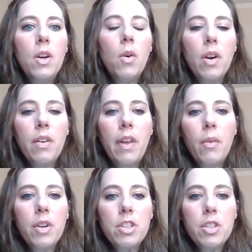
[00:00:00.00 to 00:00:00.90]
or they
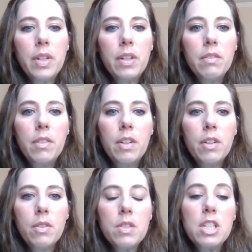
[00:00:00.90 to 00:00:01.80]
were doing,
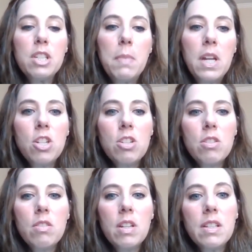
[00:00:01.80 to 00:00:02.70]

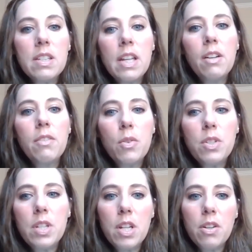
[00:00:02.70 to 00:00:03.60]
speech instead of
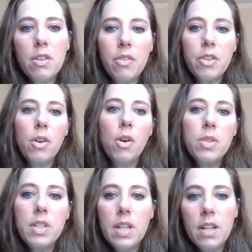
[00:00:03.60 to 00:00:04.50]
OT, or they were doing
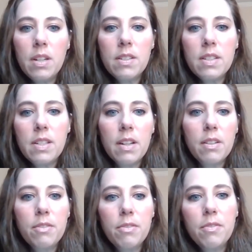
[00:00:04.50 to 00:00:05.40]
OT instead
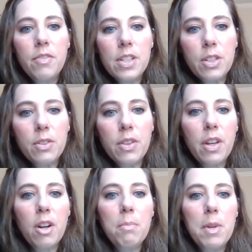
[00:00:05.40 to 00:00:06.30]
of physical
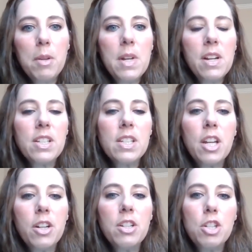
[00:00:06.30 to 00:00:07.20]
therapy because they
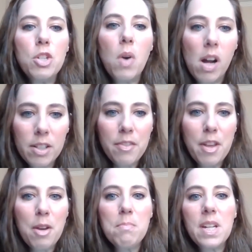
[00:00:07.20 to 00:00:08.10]
couldn't do all of
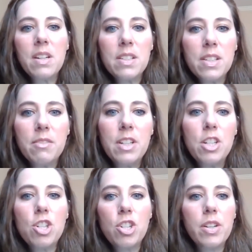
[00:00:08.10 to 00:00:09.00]
them because of
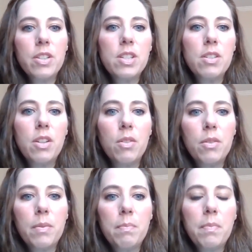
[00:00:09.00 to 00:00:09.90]
insurance,
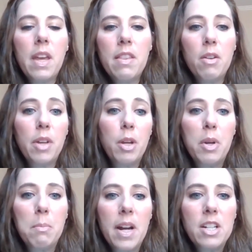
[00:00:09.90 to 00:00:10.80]
And then like
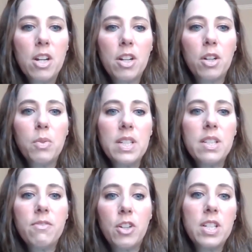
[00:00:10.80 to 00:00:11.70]
when my daughter was
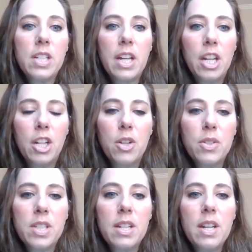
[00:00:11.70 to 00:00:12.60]
first
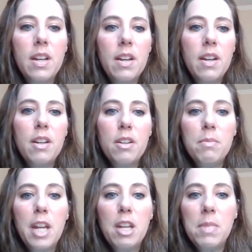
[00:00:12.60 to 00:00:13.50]
diagnosed,
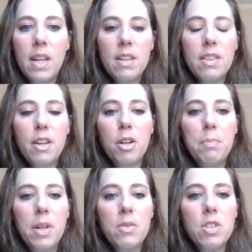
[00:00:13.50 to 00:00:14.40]
ABA
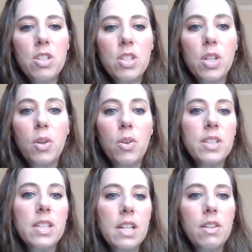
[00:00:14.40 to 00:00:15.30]
therapy, which is the
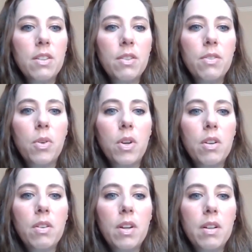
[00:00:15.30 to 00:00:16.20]
gold standard
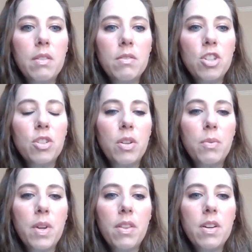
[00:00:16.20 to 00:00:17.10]
for
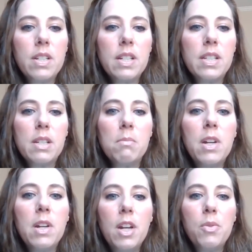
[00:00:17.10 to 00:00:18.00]
children with autism,
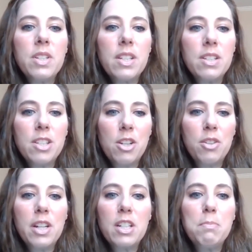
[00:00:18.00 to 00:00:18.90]
was
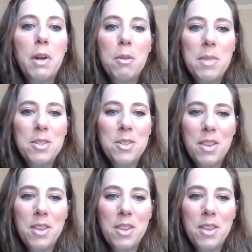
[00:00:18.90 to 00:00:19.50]
considered experimental